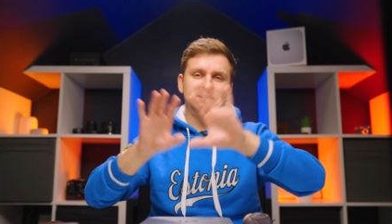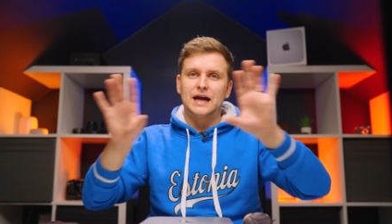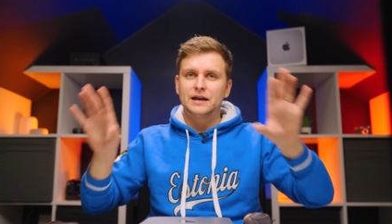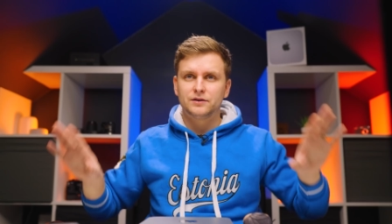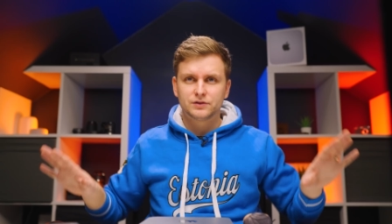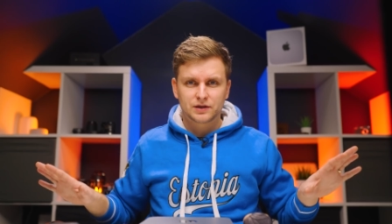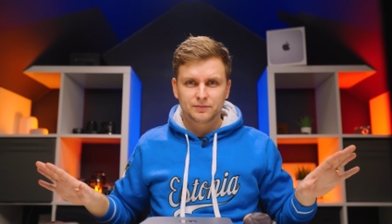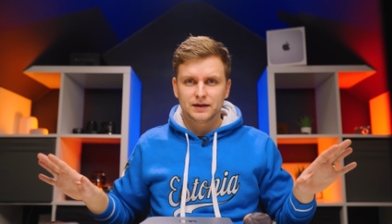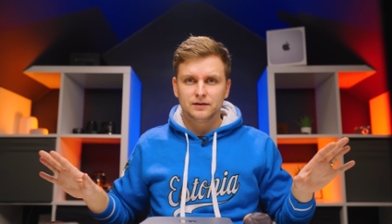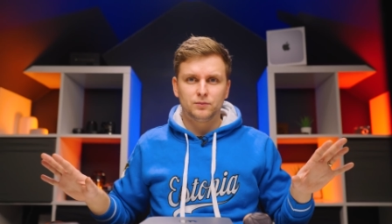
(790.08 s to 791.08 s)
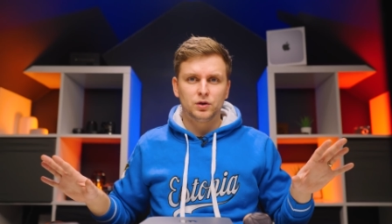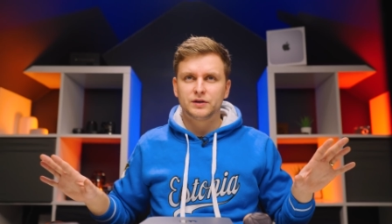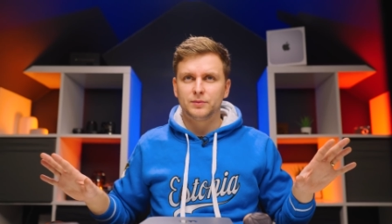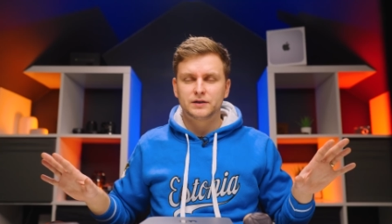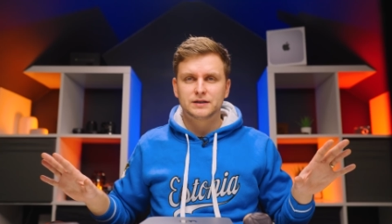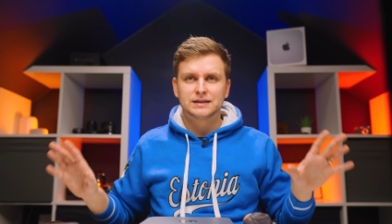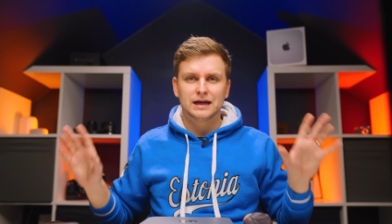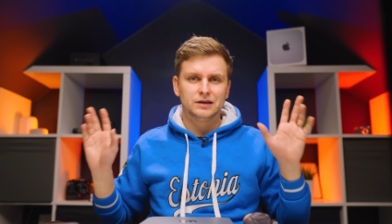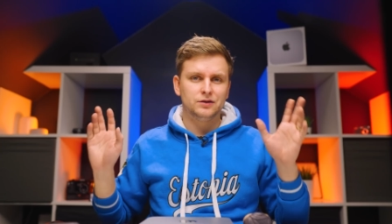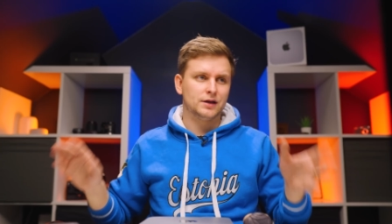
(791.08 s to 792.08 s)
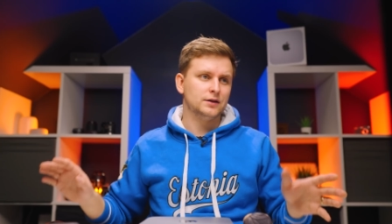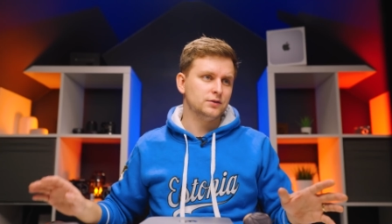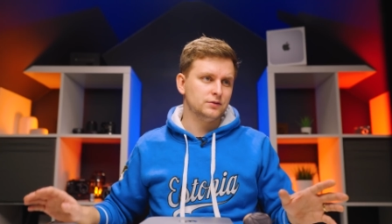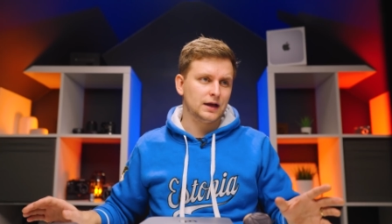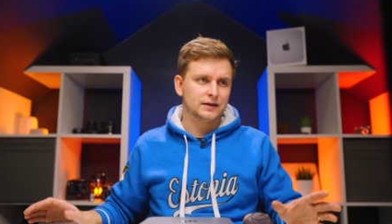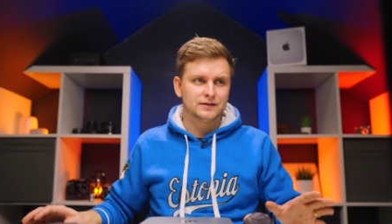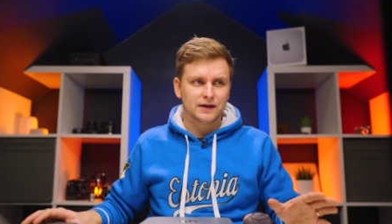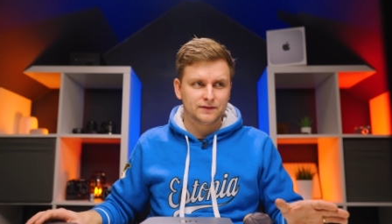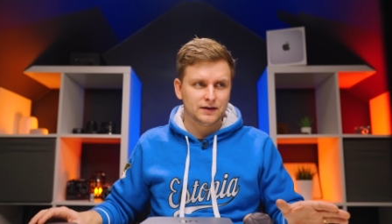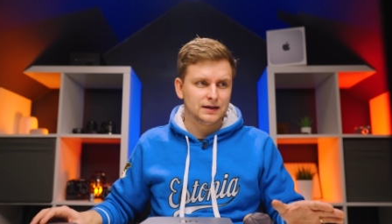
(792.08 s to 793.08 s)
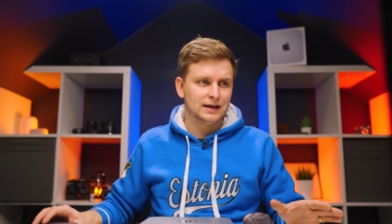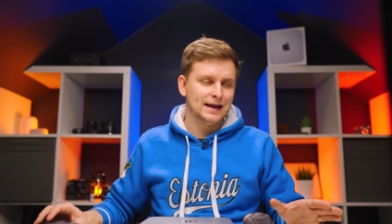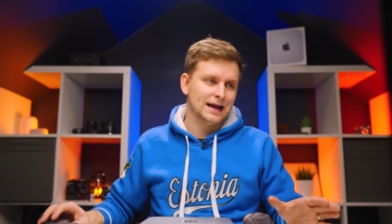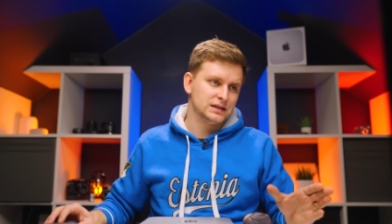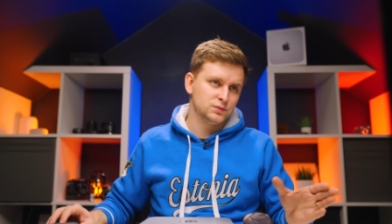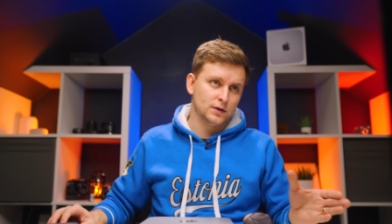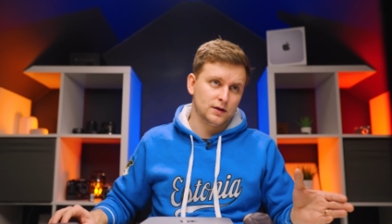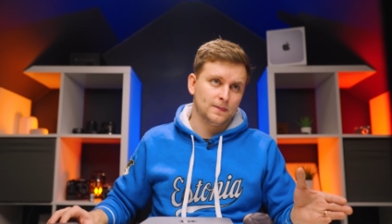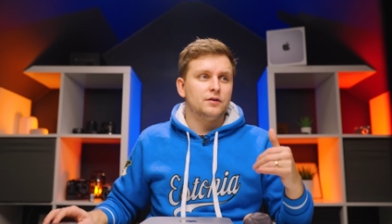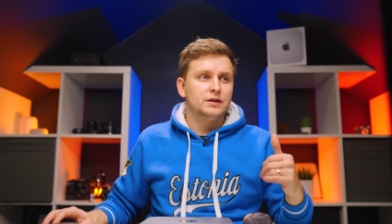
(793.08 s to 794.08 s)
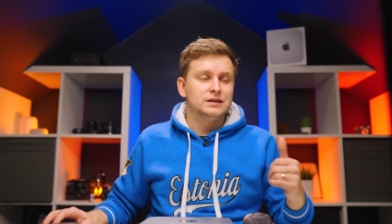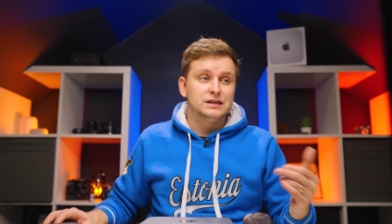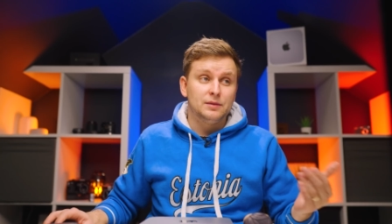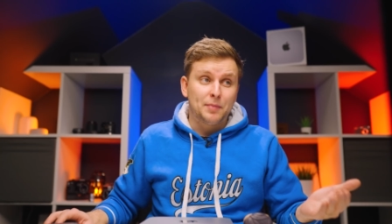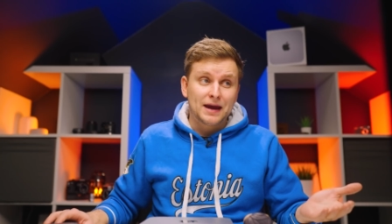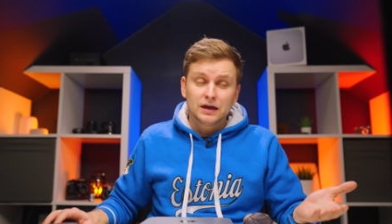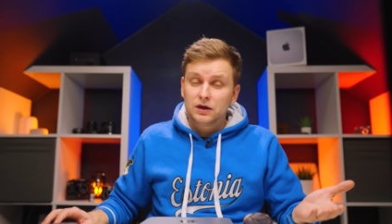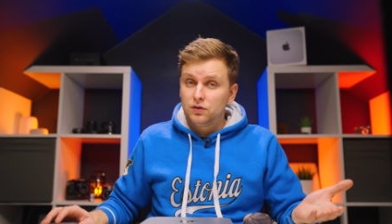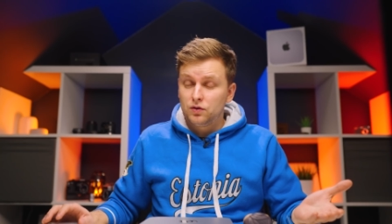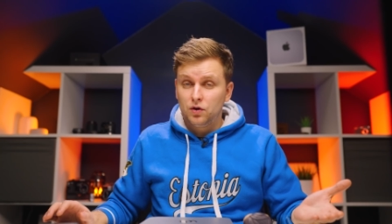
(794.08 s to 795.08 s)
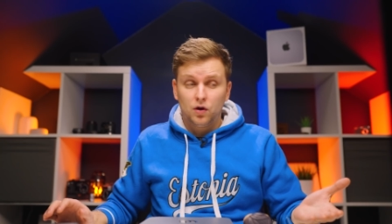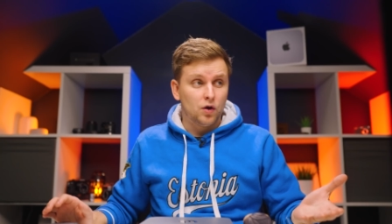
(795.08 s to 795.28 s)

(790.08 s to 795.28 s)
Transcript: stand or something multi-monitor stand you can do that definitely as well there is the BenQ